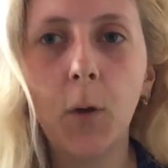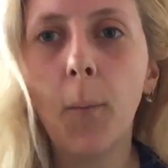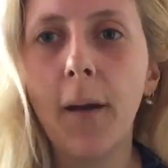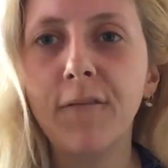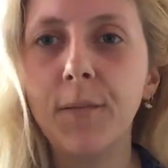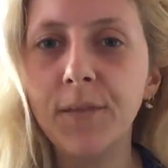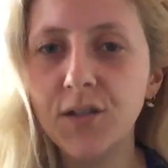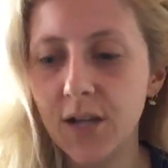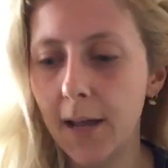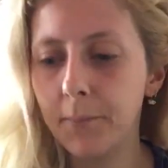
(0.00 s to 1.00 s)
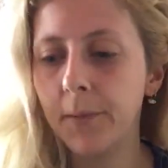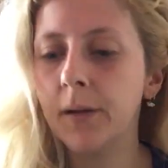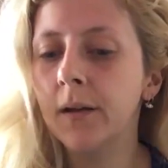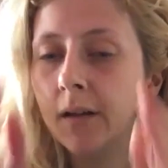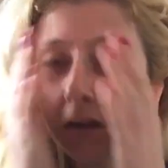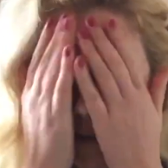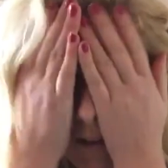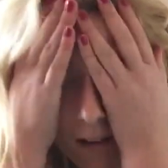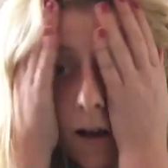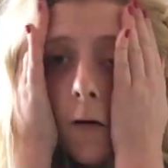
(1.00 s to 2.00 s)
got back from the gym.
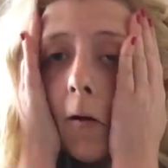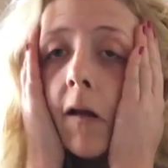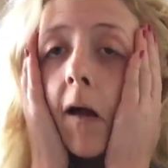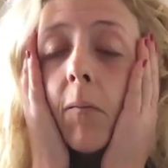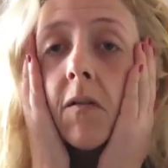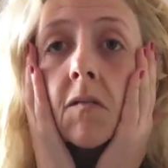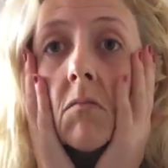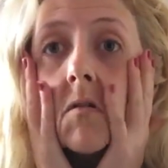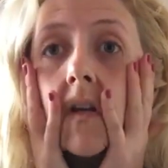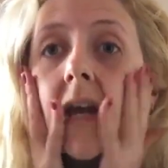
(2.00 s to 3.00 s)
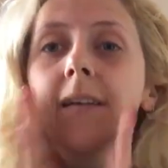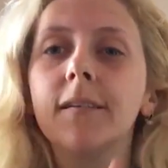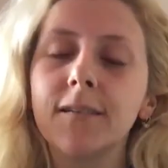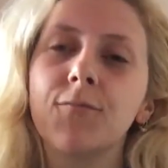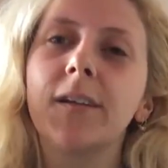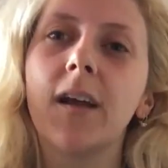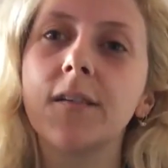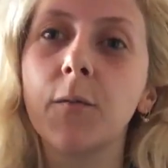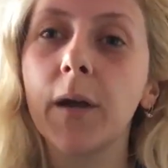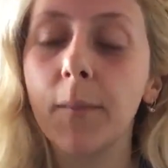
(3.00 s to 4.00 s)
I woke up this morning, it's really
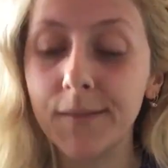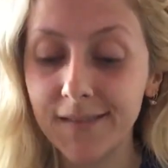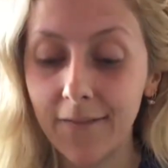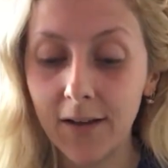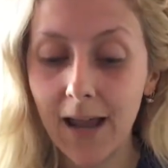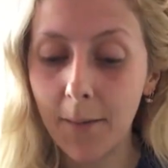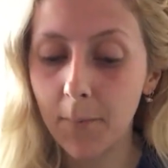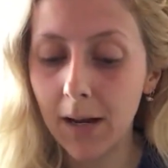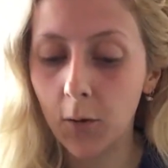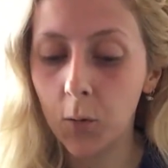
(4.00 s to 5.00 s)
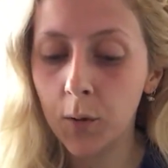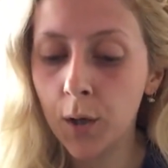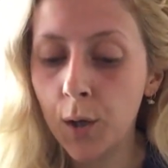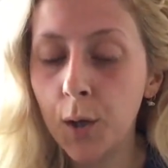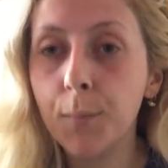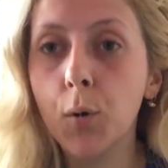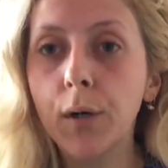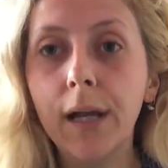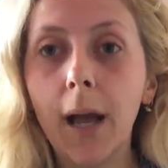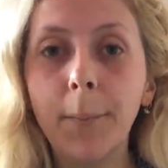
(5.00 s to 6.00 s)
nice, I woke up at 7, had my little
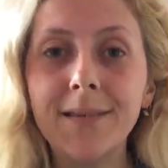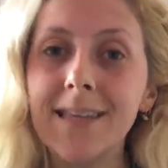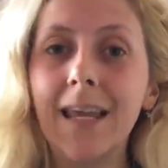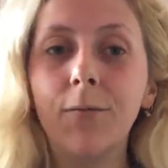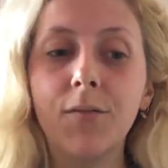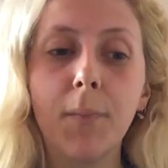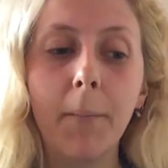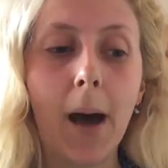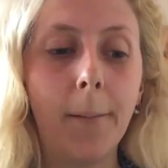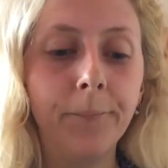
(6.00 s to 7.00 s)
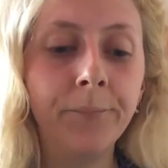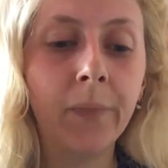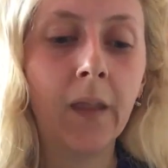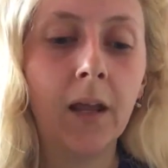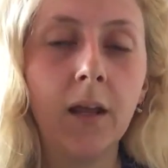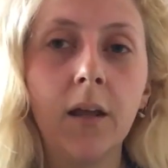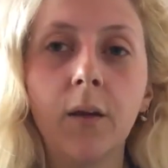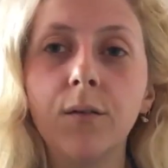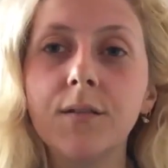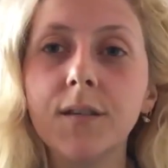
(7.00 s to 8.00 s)
morning cup of tea with my mum.
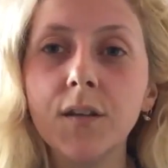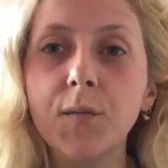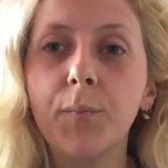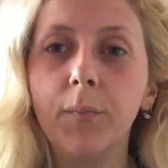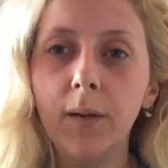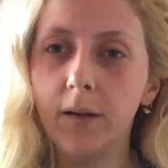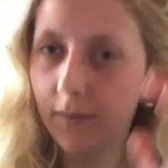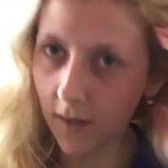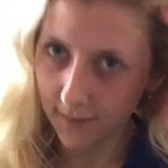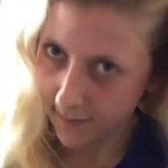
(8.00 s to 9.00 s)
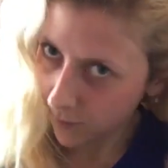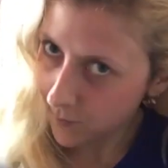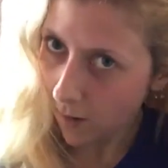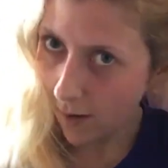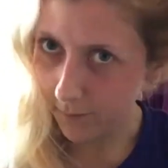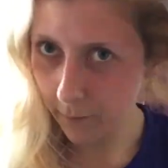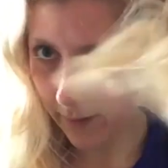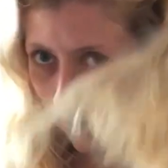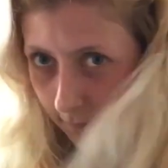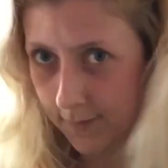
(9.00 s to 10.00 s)
It was such a nice little time that
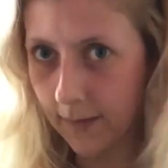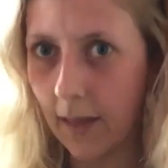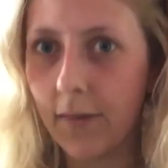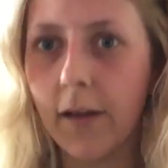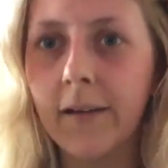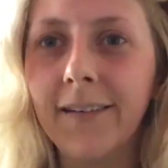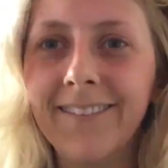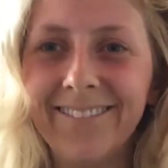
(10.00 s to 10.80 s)
we have together